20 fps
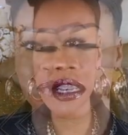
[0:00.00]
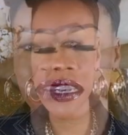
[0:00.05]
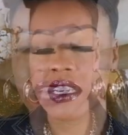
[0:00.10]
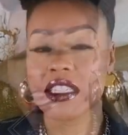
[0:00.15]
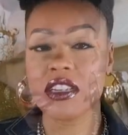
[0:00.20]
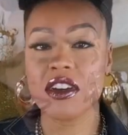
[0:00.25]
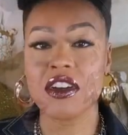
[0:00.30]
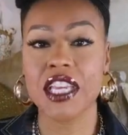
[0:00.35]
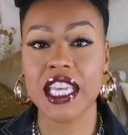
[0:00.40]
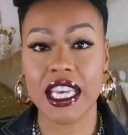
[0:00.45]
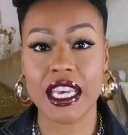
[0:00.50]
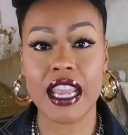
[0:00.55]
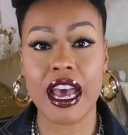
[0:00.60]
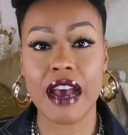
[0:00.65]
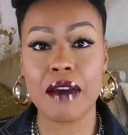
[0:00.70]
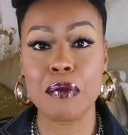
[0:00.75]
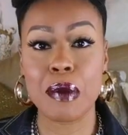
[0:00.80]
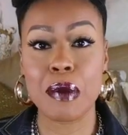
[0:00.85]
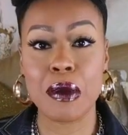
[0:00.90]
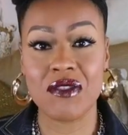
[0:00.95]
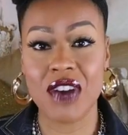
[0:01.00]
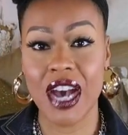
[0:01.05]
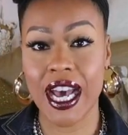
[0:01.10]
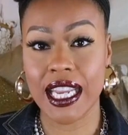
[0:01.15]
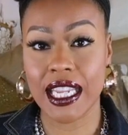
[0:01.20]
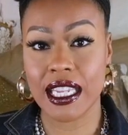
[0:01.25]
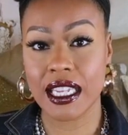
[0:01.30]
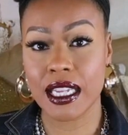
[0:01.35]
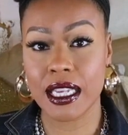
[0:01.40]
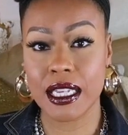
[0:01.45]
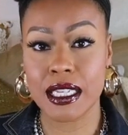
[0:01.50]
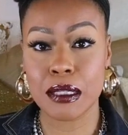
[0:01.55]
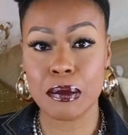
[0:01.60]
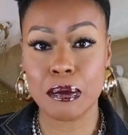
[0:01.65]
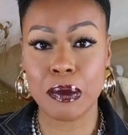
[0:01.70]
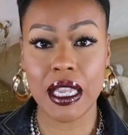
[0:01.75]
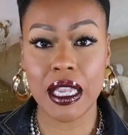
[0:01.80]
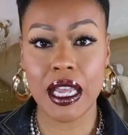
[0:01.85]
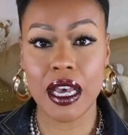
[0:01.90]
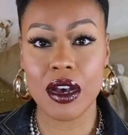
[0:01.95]
so again I've provided links
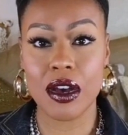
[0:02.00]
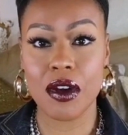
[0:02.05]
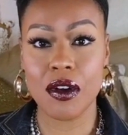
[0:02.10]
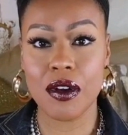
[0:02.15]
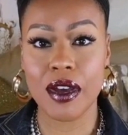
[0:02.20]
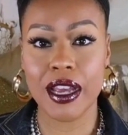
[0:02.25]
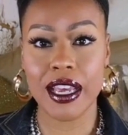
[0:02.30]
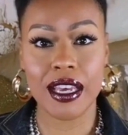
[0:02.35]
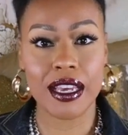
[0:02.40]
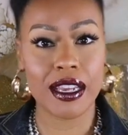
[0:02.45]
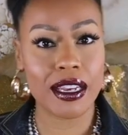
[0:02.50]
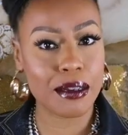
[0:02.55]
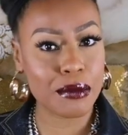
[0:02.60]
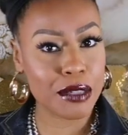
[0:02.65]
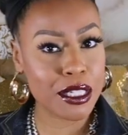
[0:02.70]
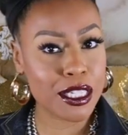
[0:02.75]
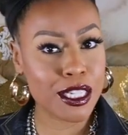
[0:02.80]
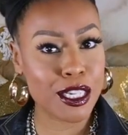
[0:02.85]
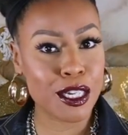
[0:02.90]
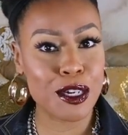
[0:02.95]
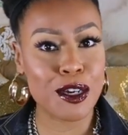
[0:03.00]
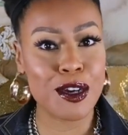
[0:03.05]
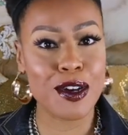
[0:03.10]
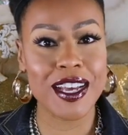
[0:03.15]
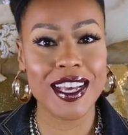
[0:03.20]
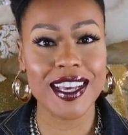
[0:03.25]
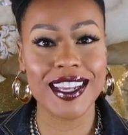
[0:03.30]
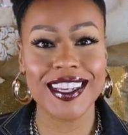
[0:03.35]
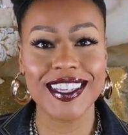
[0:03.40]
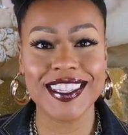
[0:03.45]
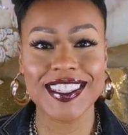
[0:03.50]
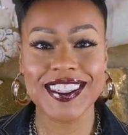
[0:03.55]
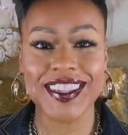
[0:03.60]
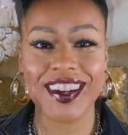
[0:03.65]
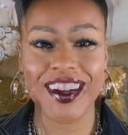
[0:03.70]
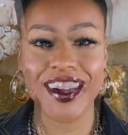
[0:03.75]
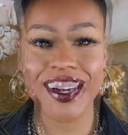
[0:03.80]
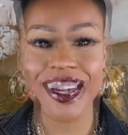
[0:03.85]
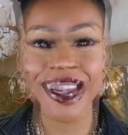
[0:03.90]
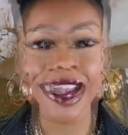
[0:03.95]
below and I'm just gonna go ahead and get
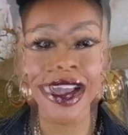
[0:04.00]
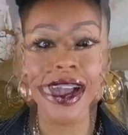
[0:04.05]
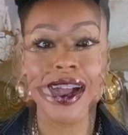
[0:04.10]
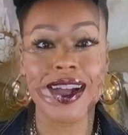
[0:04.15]
started